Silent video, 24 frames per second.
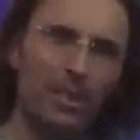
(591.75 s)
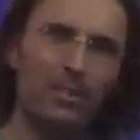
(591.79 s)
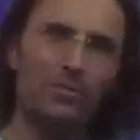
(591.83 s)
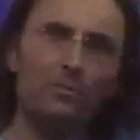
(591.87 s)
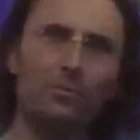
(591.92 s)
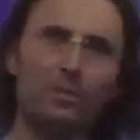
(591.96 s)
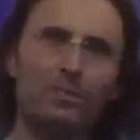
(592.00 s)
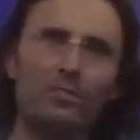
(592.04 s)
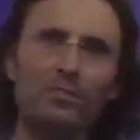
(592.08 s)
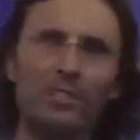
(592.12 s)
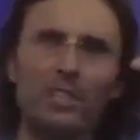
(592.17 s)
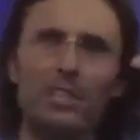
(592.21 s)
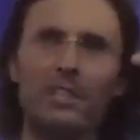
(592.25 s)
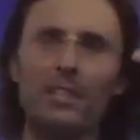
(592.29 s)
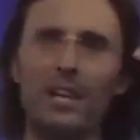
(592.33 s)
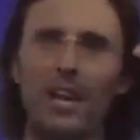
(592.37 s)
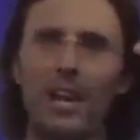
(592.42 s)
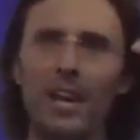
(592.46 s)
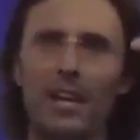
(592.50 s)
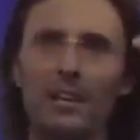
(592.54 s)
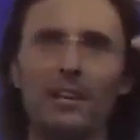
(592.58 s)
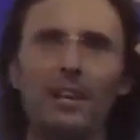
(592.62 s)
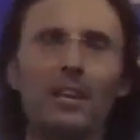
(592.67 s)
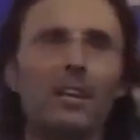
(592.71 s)
Once we see
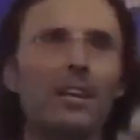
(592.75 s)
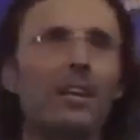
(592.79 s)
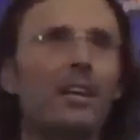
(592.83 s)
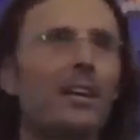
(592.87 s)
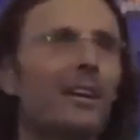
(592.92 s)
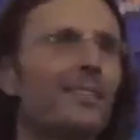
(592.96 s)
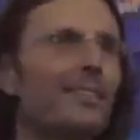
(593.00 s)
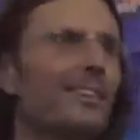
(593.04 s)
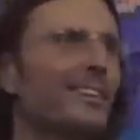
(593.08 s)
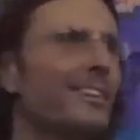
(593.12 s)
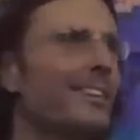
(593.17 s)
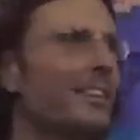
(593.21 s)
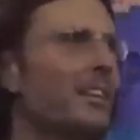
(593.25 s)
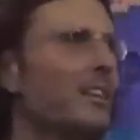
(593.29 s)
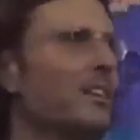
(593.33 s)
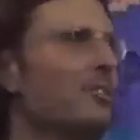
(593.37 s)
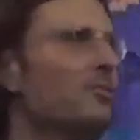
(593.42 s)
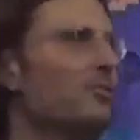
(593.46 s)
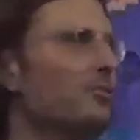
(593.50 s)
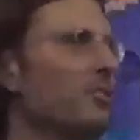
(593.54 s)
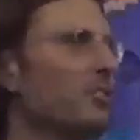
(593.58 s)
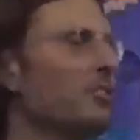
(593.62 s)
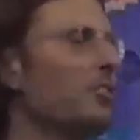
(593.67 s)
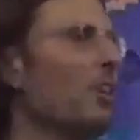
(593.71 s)
that, the key
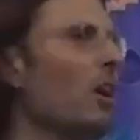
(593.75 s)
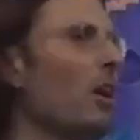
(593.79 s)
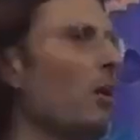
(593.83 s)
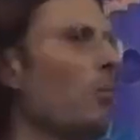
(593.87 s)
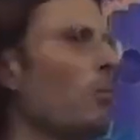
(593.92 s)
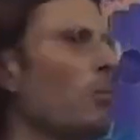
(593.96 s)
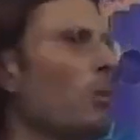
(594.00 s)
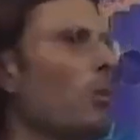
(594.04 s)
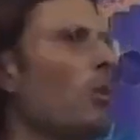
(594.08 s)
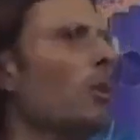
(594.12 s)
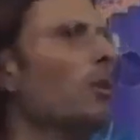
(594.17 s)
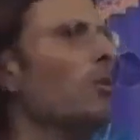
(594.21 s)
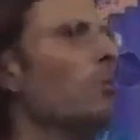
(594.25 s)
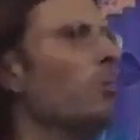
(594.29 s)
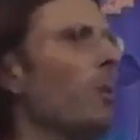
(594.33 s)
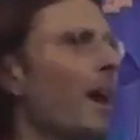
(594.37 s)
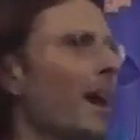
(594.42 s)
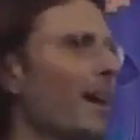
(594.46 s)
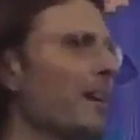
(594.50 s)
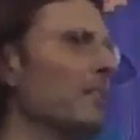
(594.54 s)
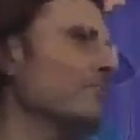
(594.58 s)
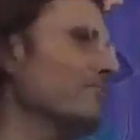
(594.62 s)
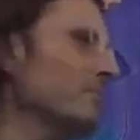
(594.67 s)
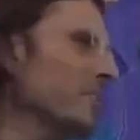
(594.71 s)
is to not walk
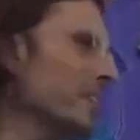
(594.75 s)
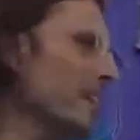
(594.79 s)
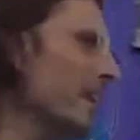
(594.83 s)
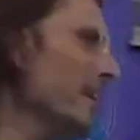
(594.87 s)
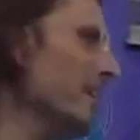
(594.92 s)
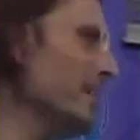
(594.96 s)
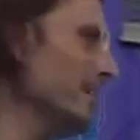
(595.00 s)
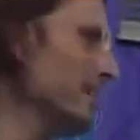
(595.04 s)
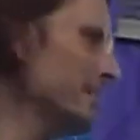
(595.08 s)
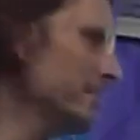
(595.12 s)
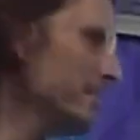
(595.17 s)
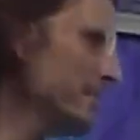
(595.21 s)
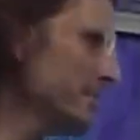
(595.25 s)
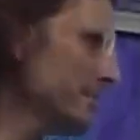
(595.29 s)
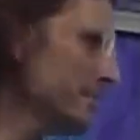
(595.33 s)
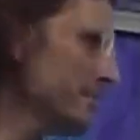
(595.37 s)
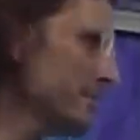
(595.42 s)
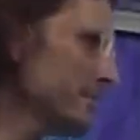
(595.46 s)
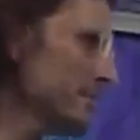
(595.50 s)
away and forget it.